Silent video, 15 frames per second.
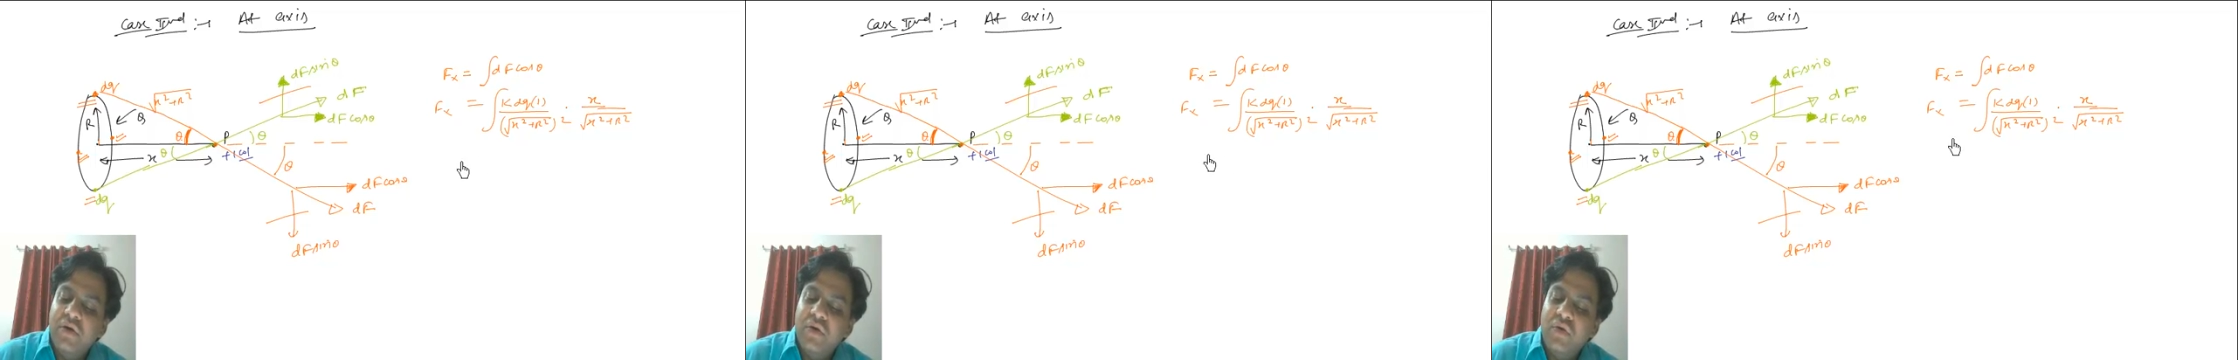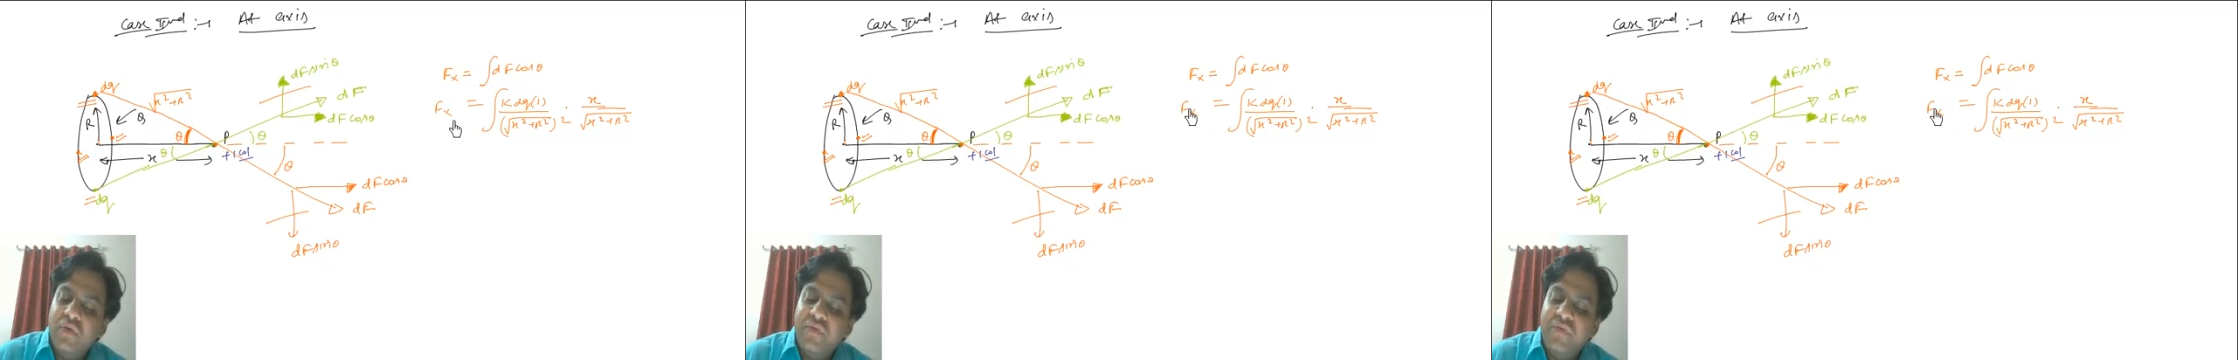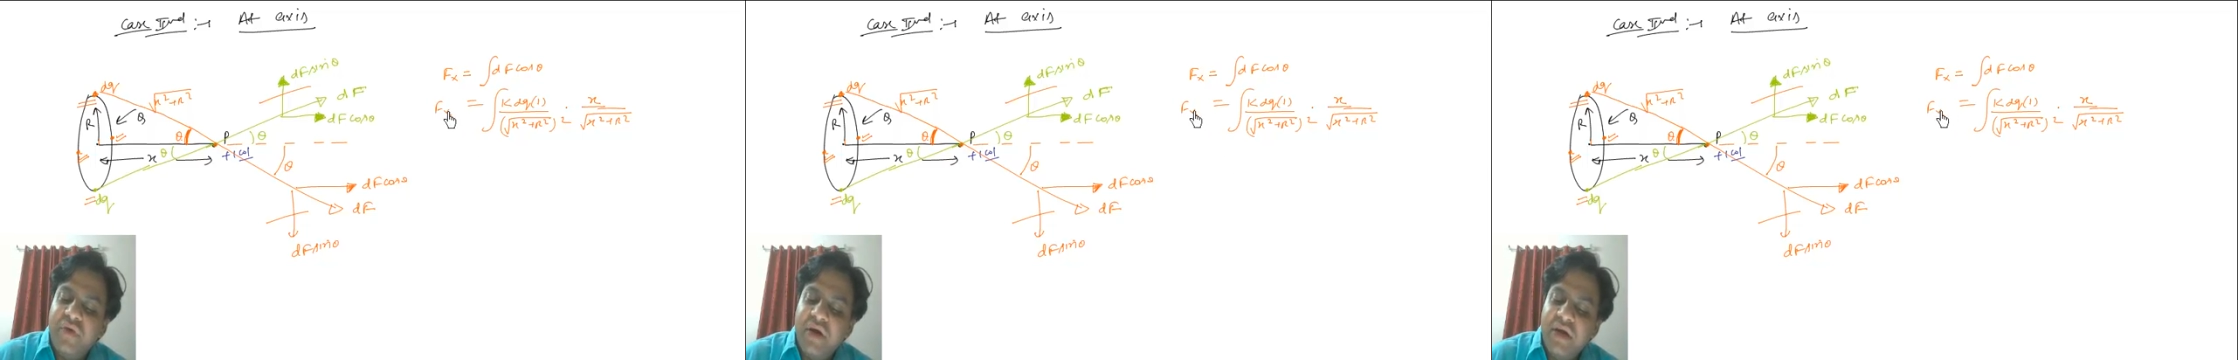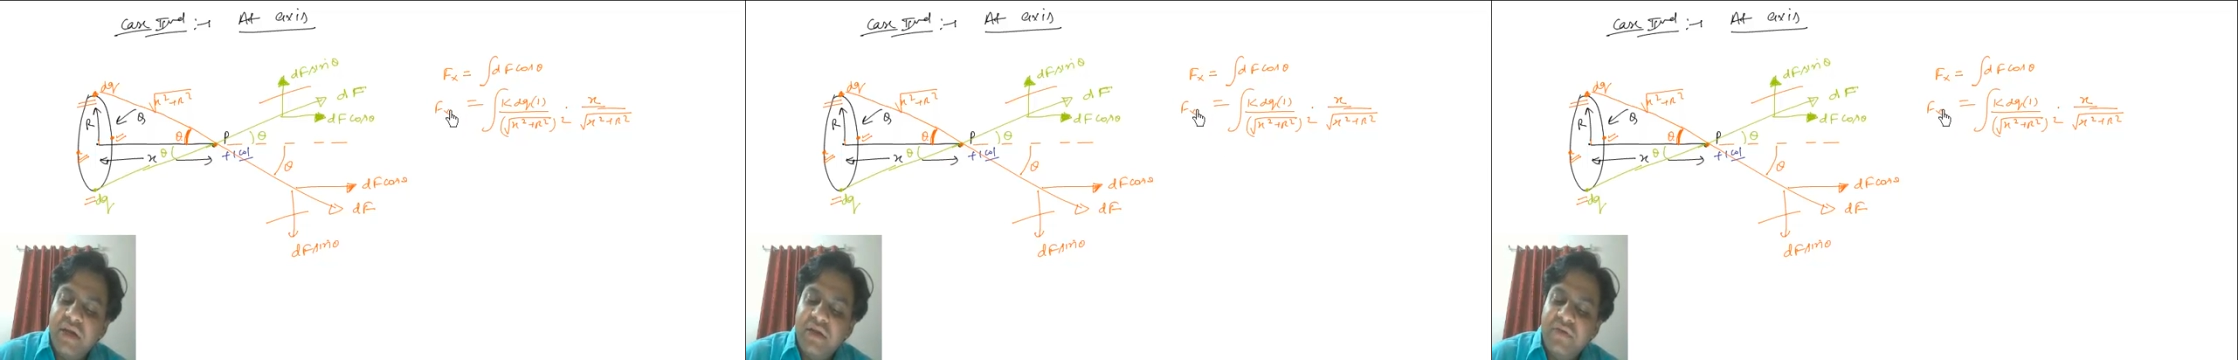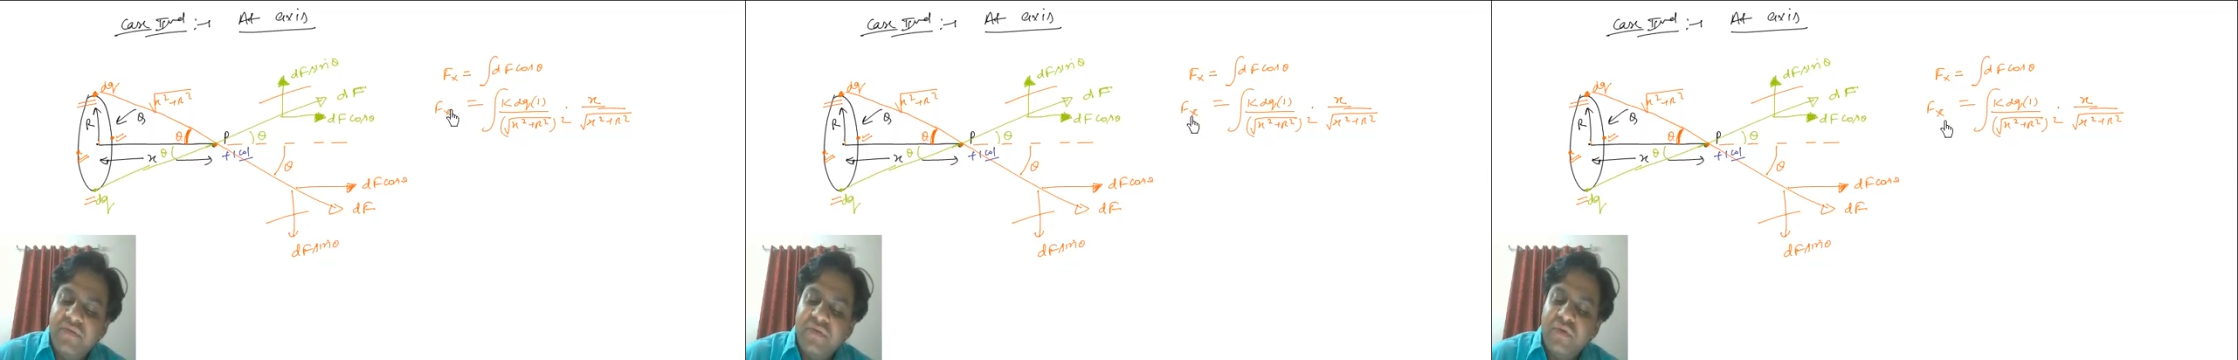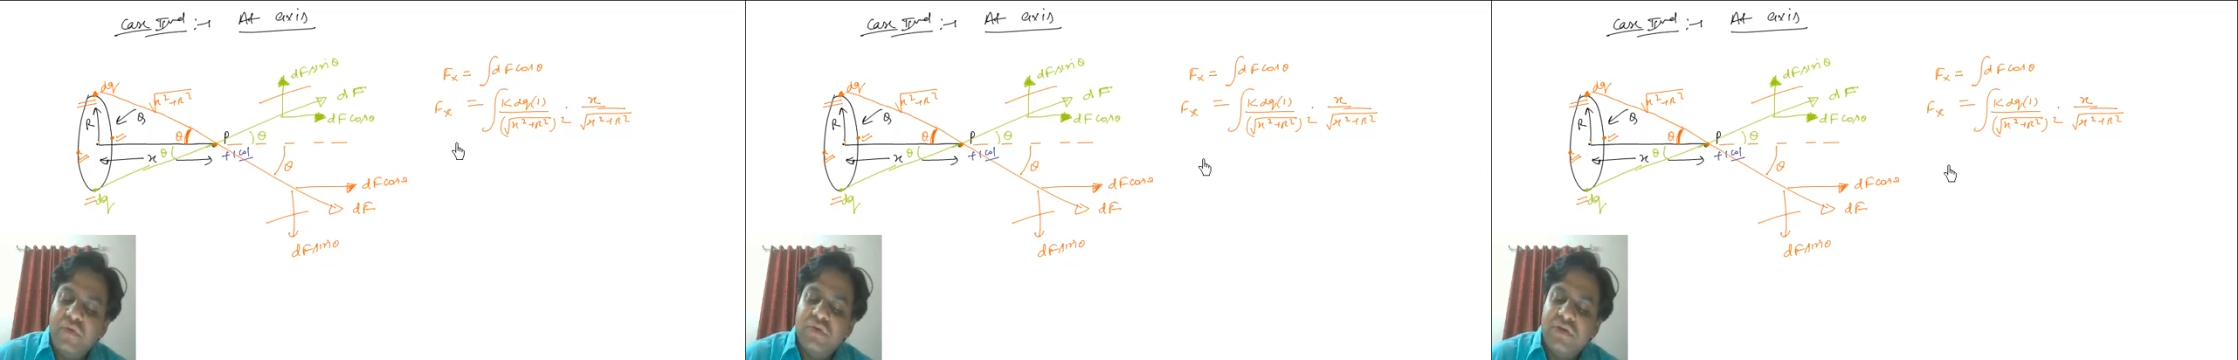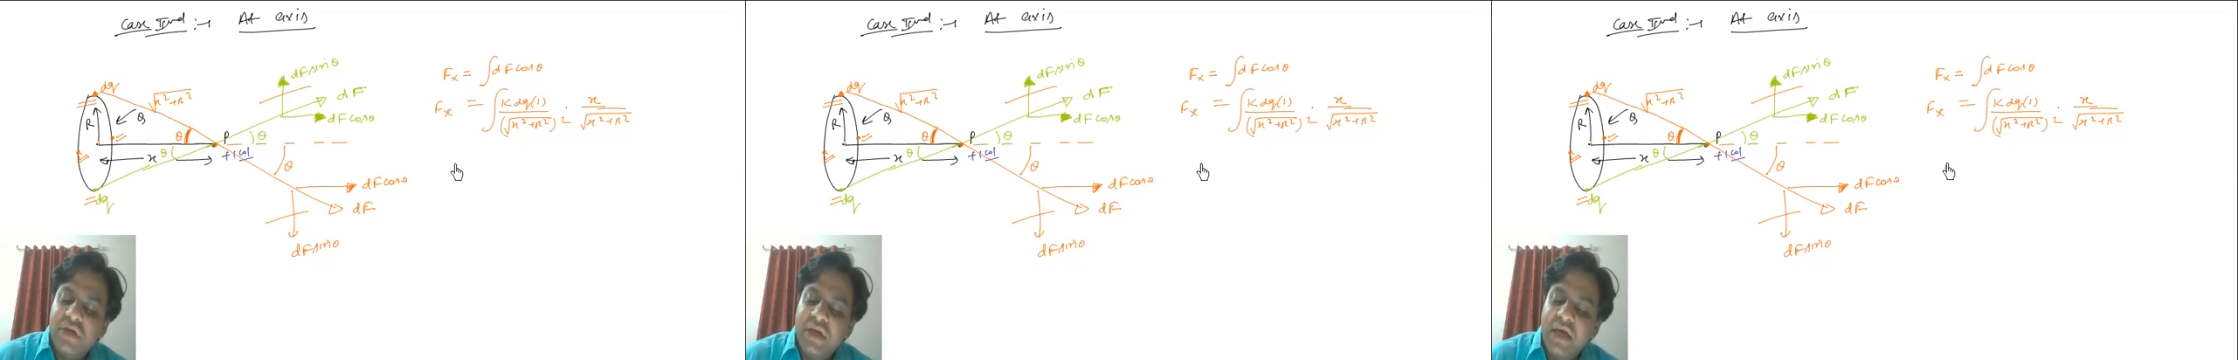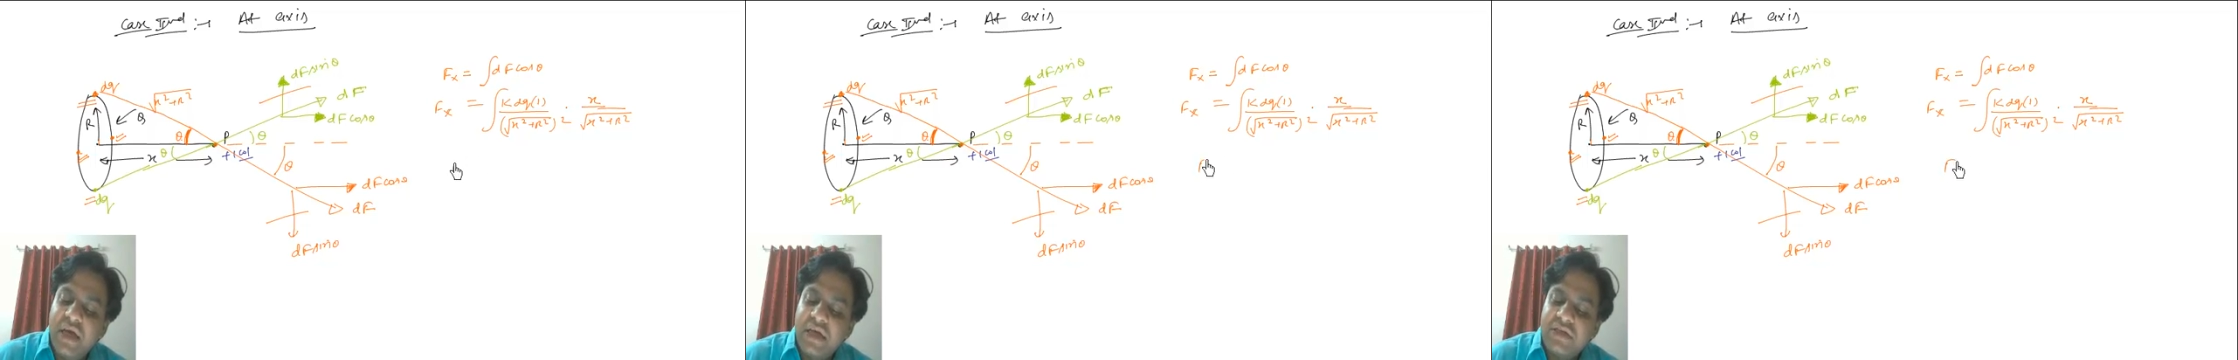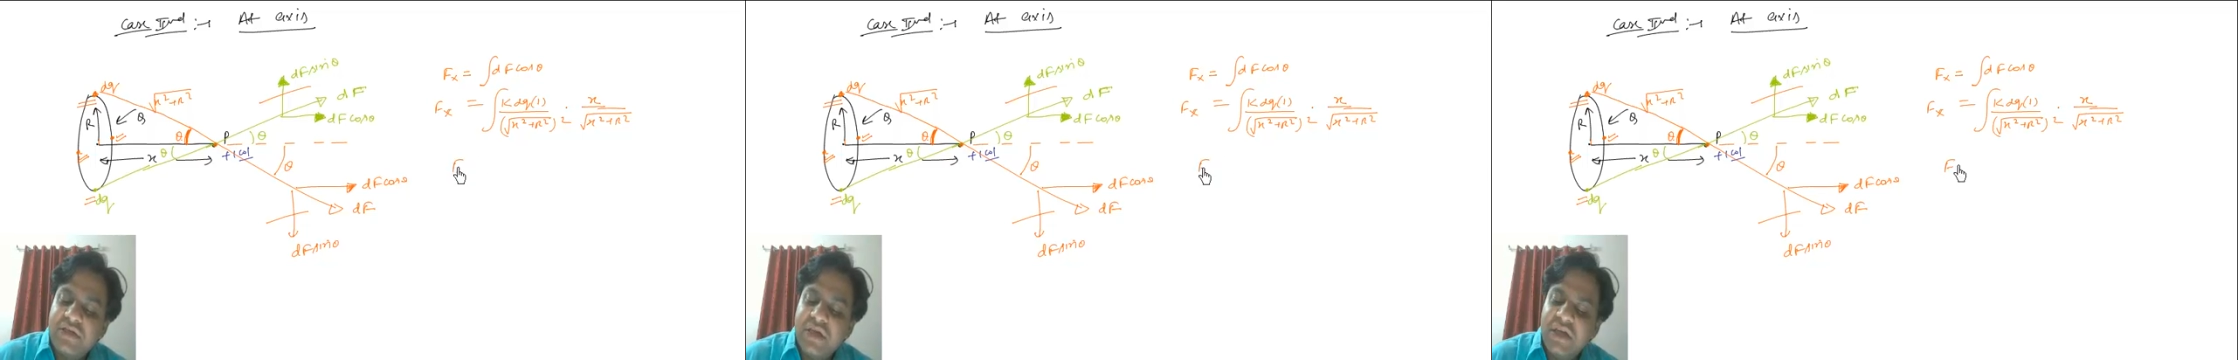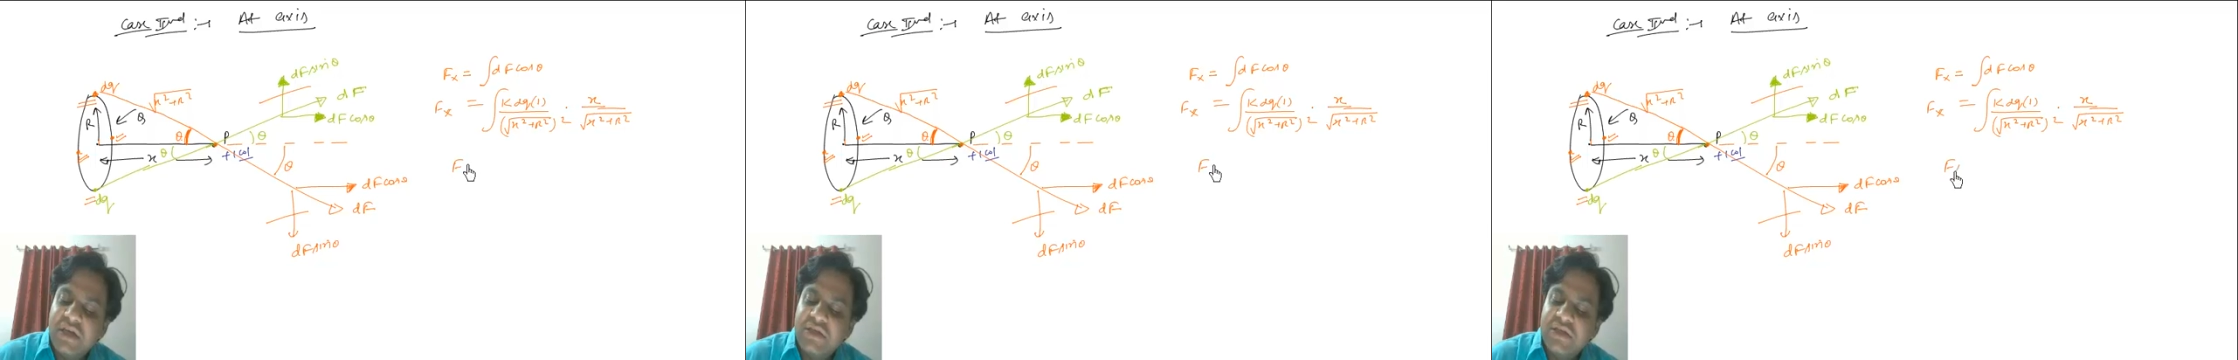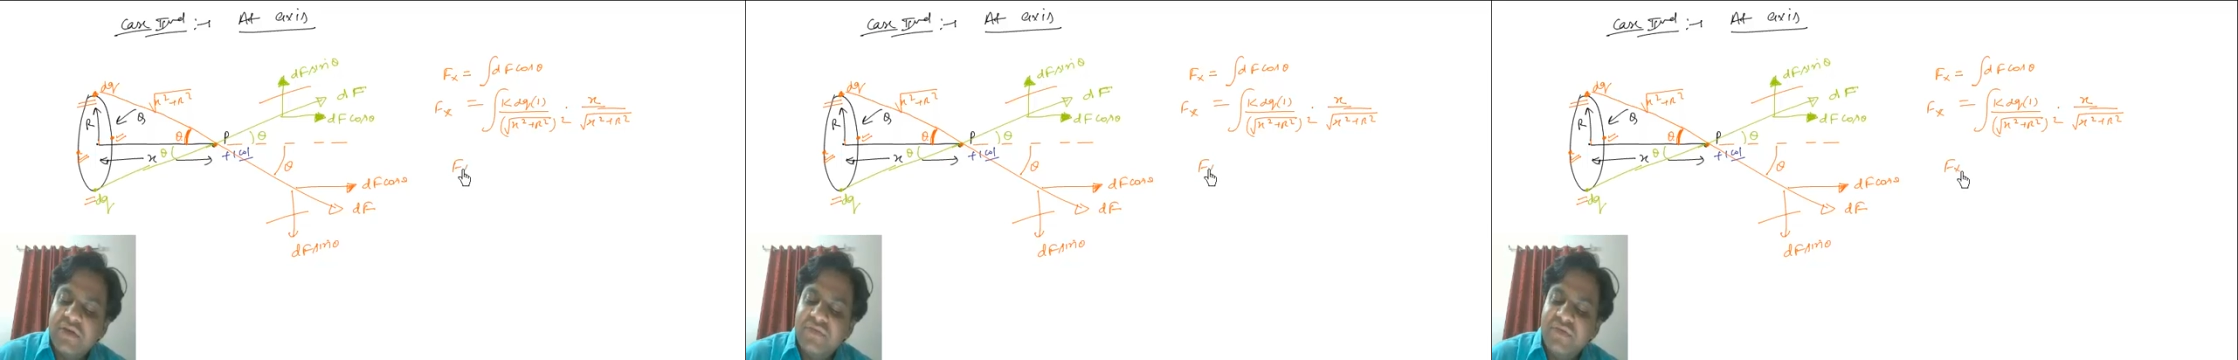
to find the force in x direction,